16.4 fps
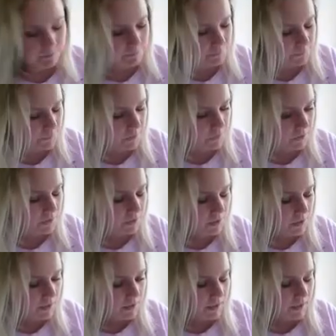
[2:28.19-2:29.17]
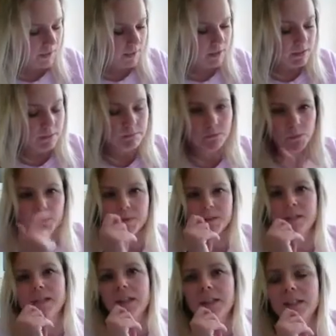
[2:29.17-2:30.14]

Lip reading: Now, what was I saying?